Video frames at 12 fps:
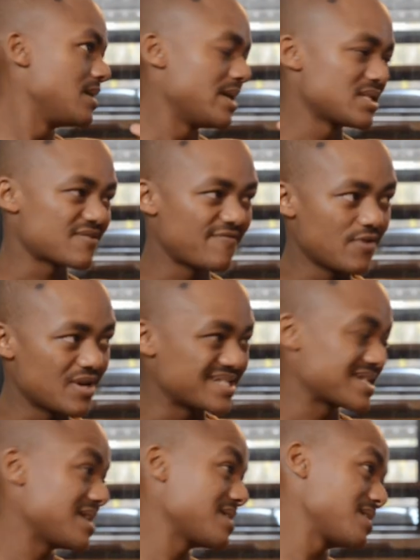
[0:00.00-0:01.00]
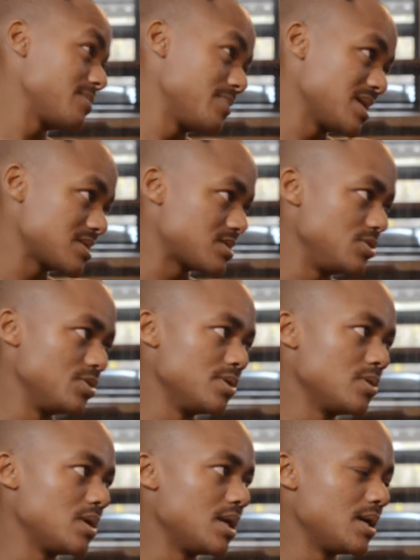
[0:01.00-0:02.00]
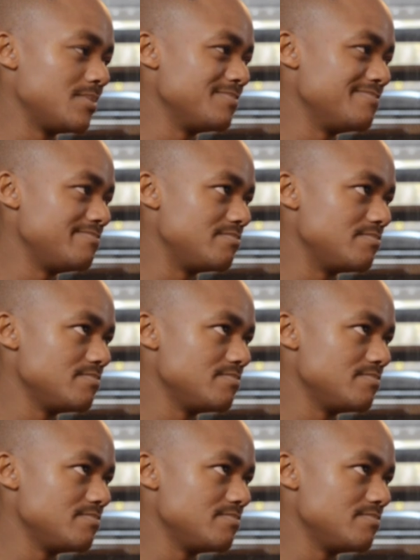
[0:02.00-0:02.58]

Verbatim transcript: as far as Kakamas. You know, um,